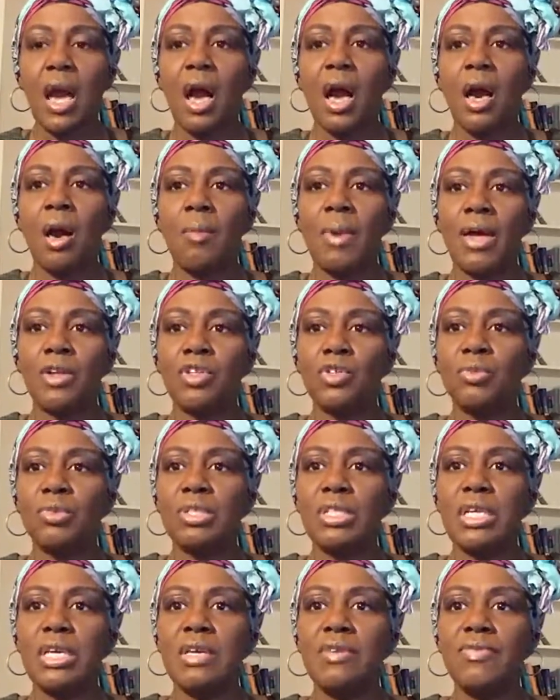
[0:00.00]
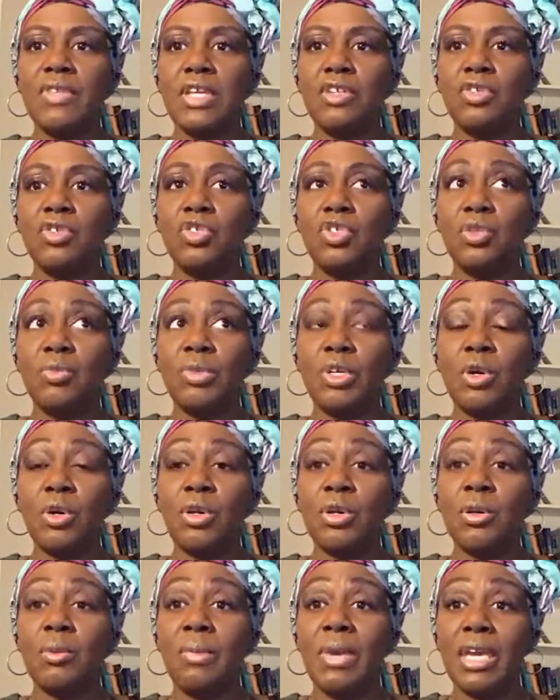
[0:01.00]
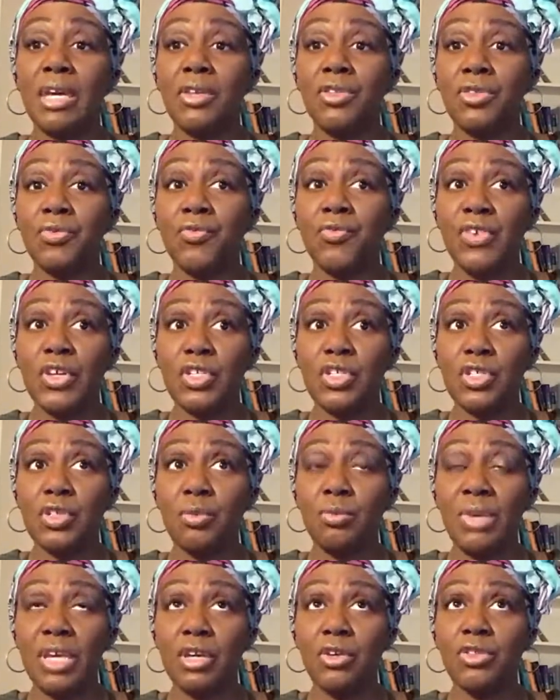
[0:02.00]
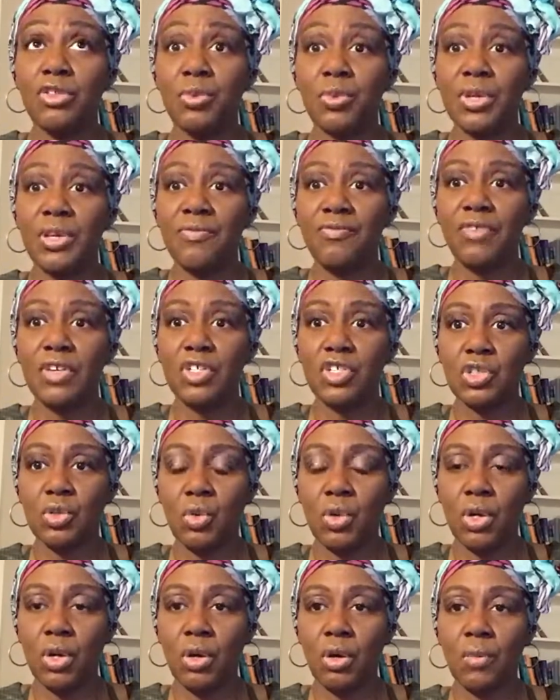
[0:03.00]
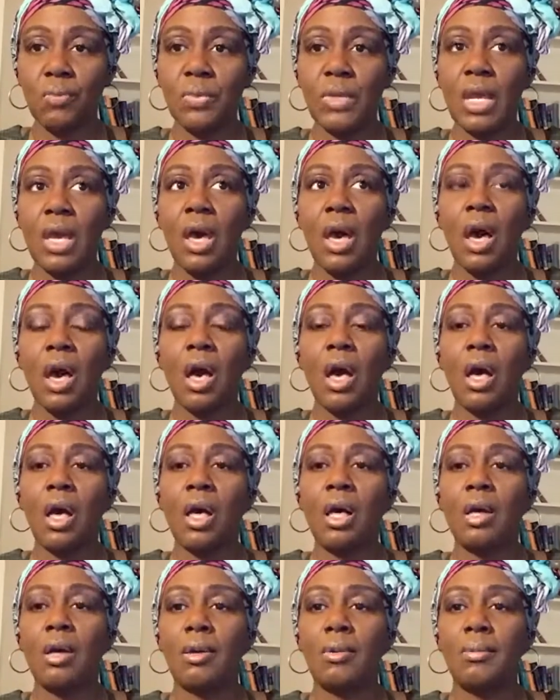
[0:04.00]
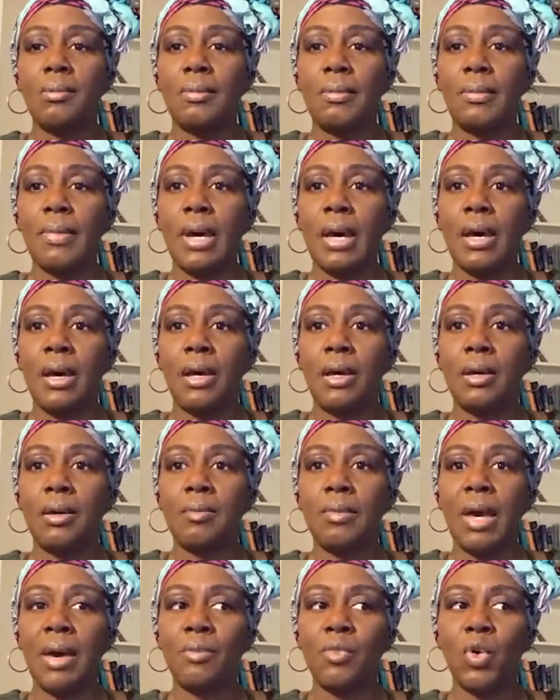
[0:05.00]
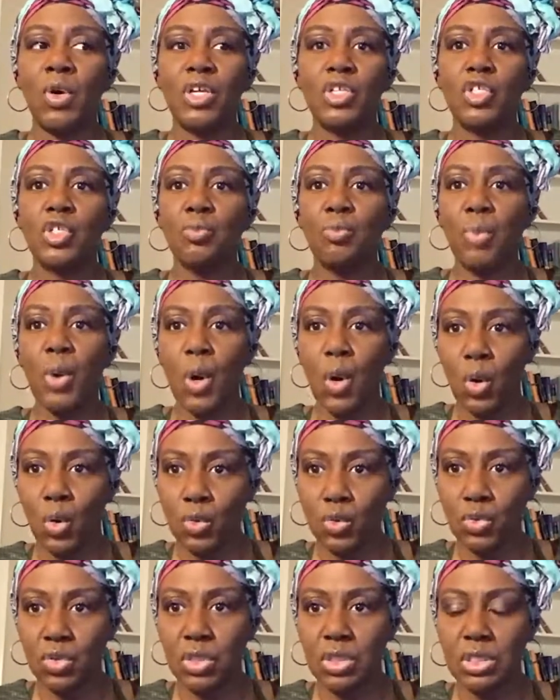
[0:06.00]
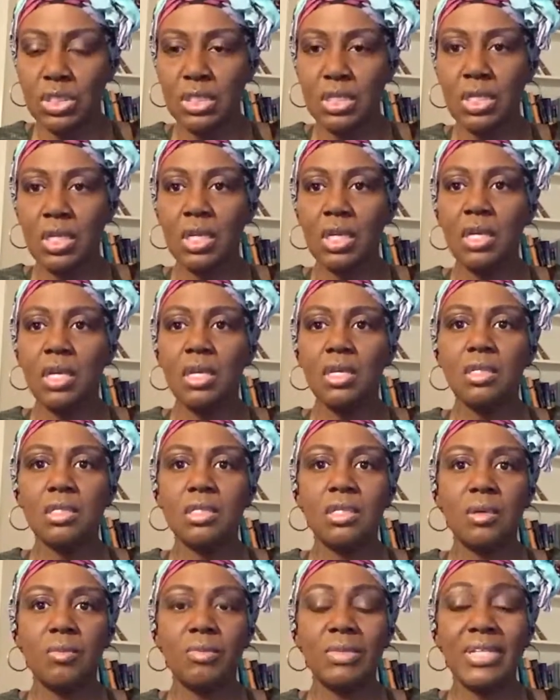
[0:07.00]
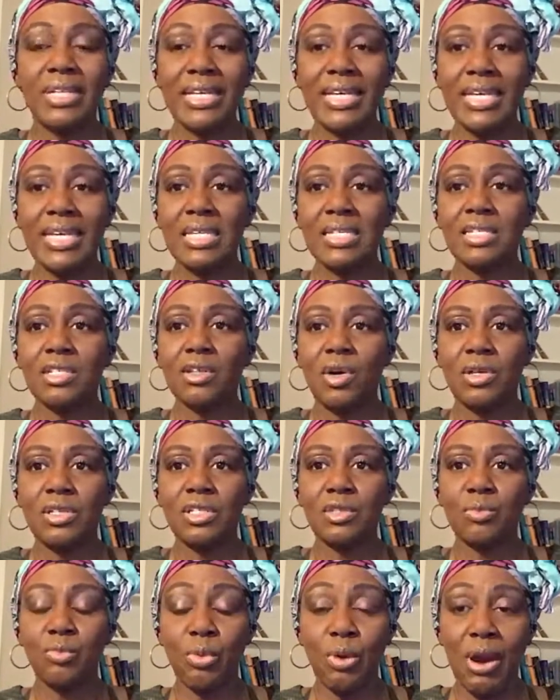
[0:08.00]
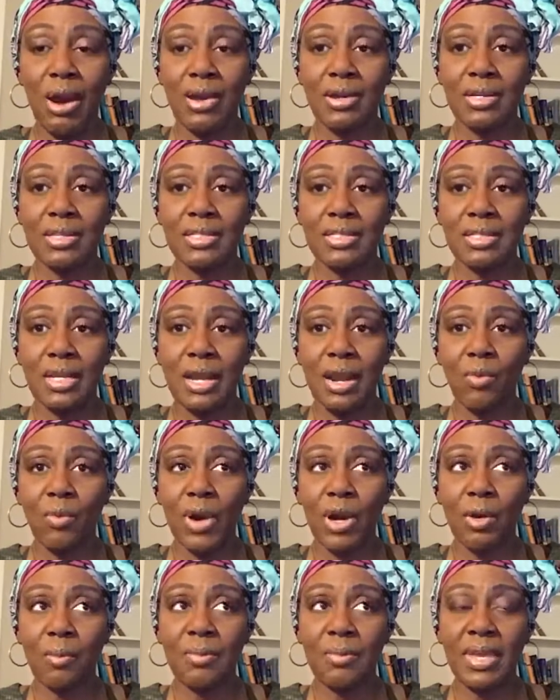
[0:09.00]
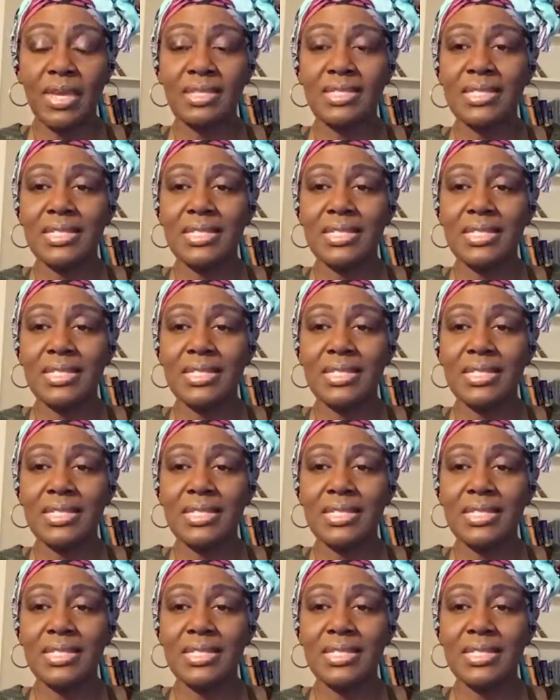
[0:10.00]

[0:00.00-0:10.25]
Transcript: I do believe that you should be on omega 3 fish oil. I'm going to post some links on some products that I recommend.